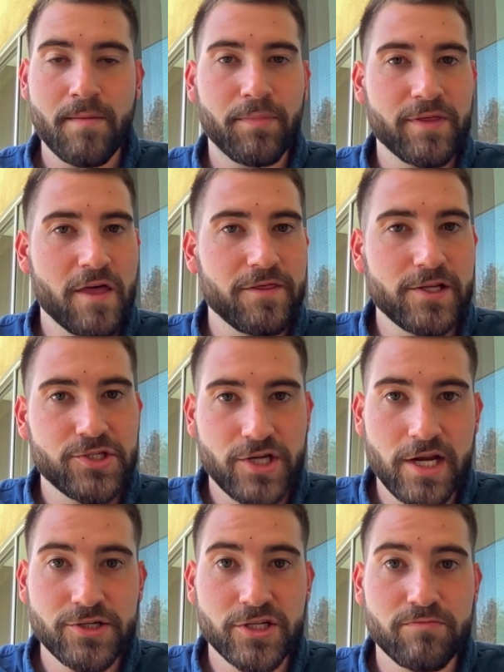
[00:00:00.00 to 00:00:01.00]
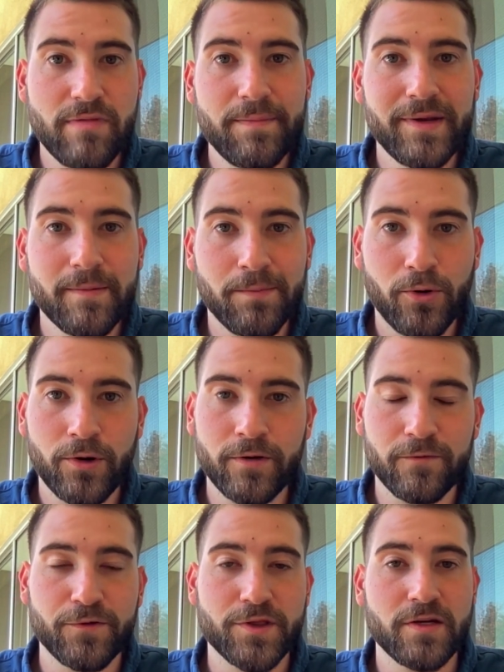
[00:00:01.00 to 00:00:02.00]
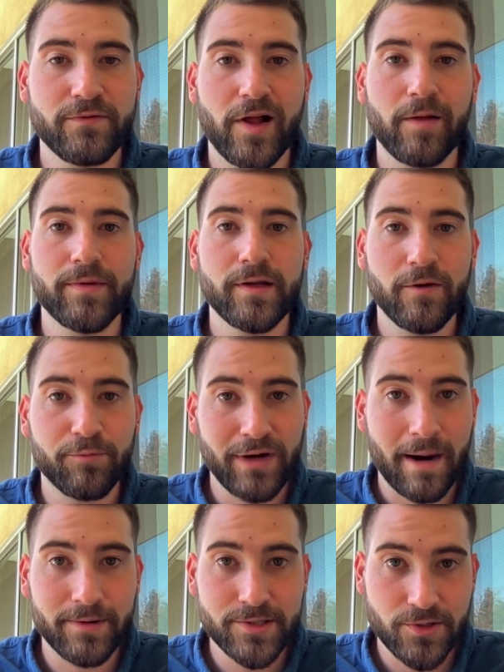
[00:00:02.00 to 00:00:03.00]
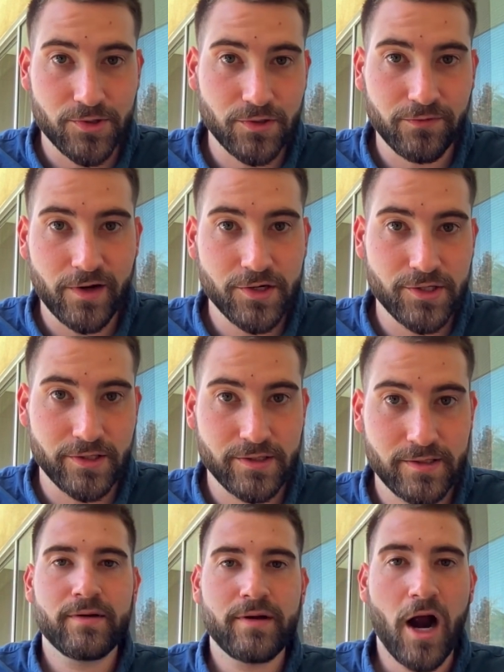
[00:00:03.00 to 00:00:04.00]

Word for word: but that these changes may be important for the development of proper social functions.